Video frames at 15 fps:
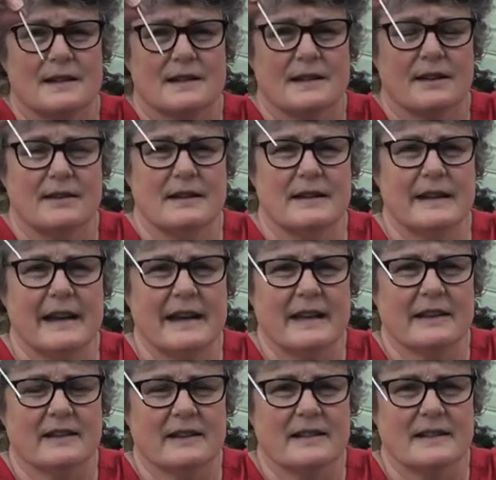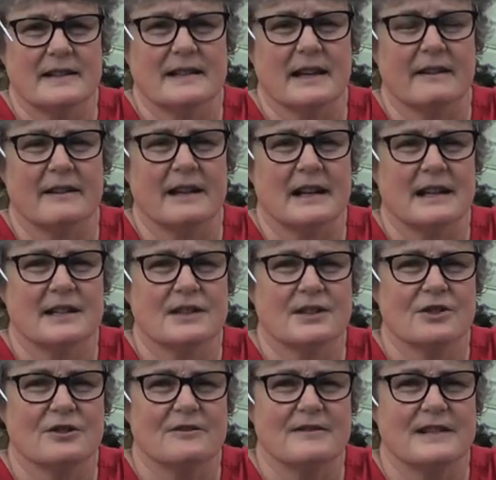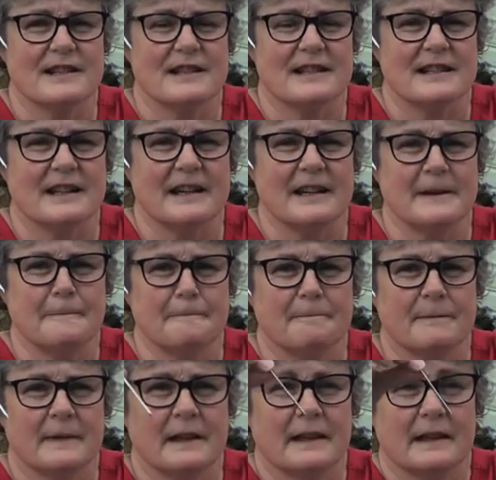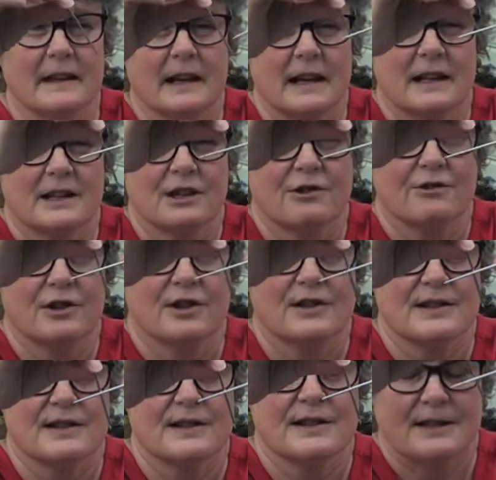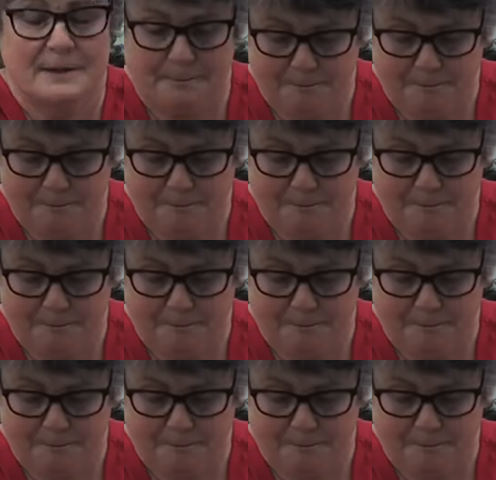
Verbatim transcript: So nails are in our story today and a cross.